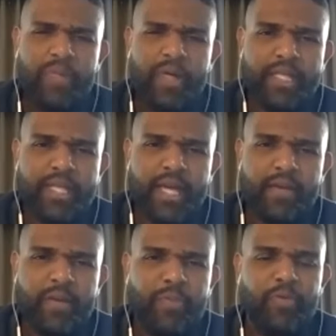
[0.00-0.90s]
that
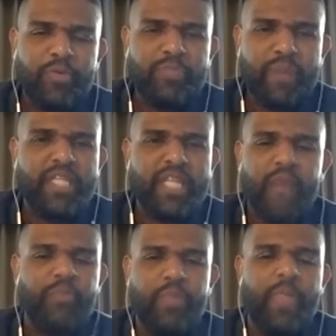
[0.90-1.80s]
people will spend time
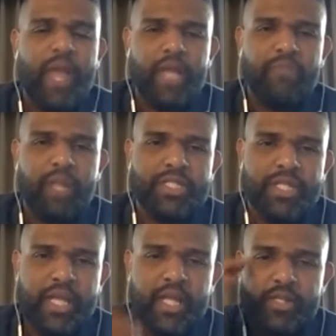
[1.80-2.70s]
with that
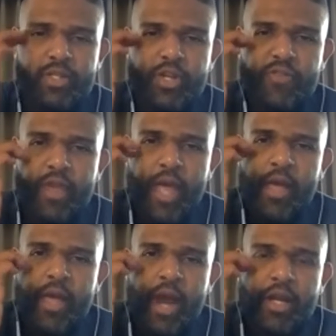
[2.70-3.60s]
complexity and sort of
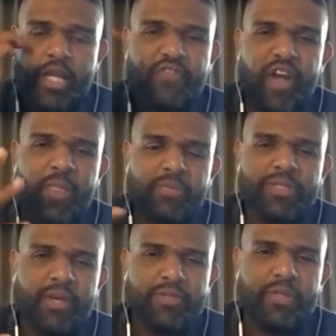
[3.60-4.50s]
invite
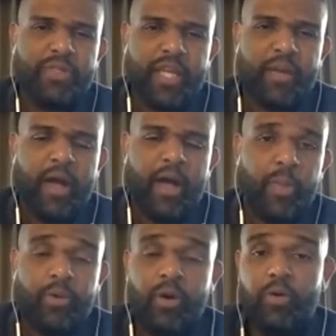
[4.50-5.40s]
themselves to think about
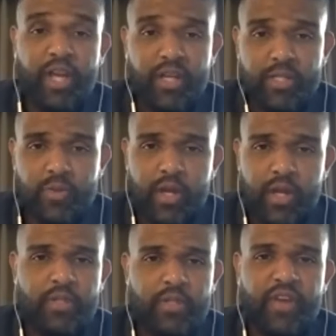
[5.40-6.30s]
their own elsewhere,
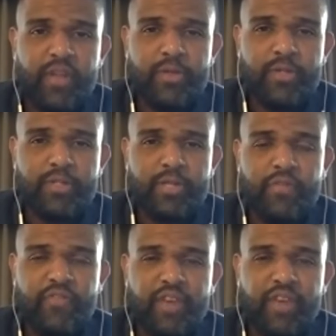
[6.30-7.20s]

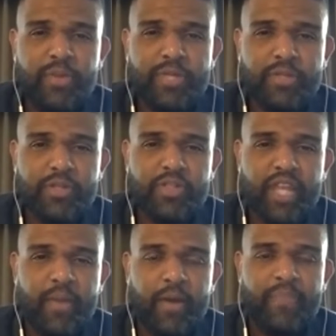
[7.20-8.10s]
invite themselves to think
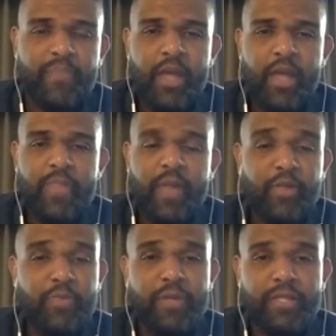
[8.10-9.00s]
about the other
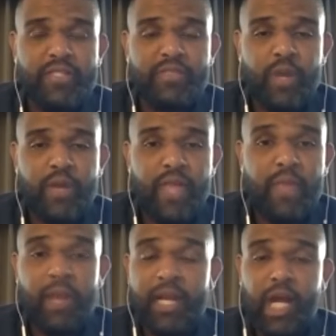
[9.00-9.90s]
places where they
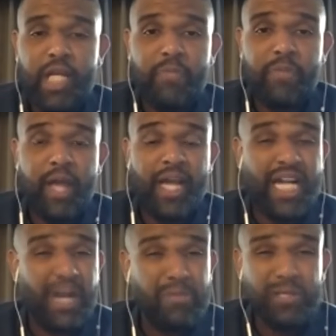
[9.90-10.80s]
might occupy a
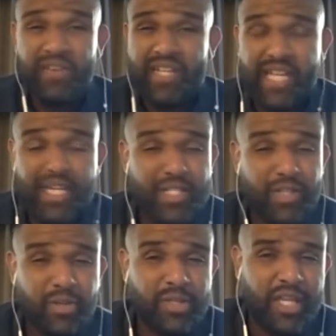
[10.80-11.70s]
couple of identities all
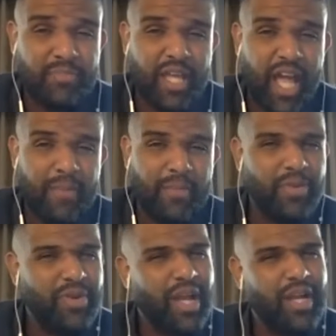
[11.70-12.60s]
at the same time, and they're
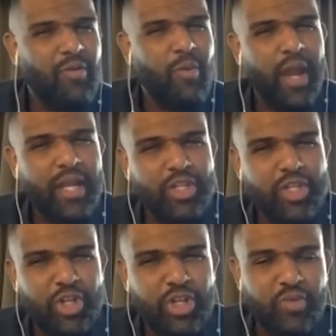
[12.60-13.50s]
not quite
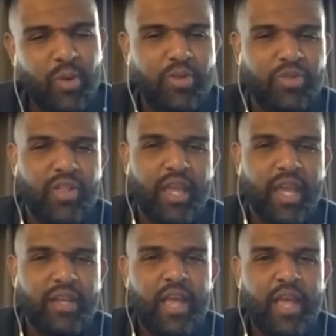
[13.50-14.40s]
sure whether they
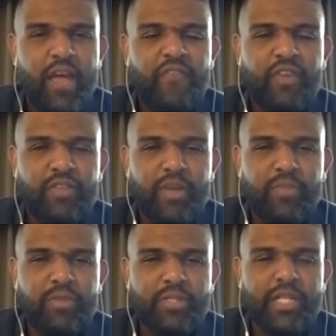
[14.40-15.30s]
can feel they're
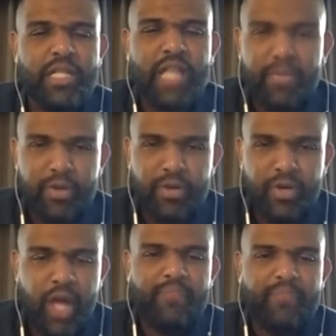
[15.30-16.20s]
able to claim it or
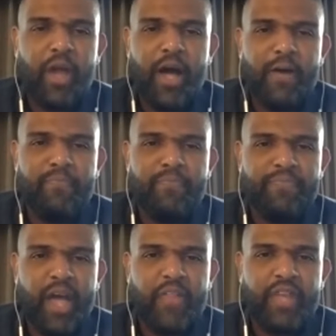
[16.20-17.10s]
not.
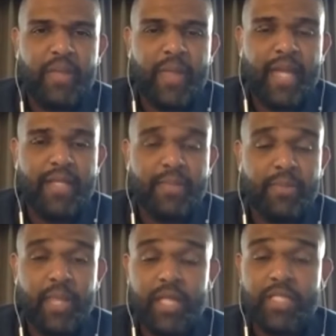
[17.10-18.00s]
I think that is something
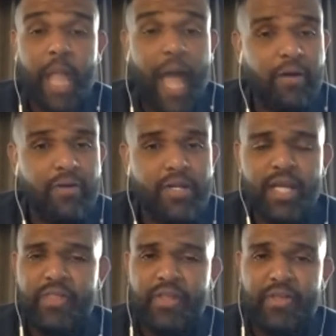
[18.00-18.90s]
that is allowed.
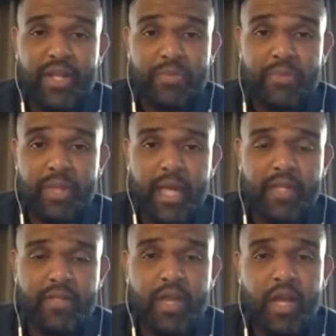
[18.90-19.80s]
I think that is something that
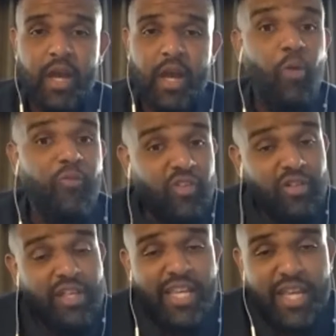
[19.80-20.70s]
is
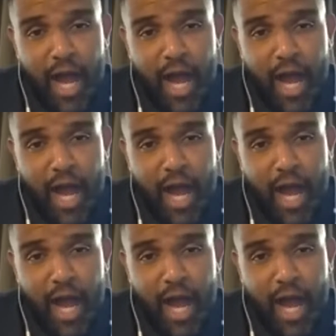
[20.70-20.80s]
hopefully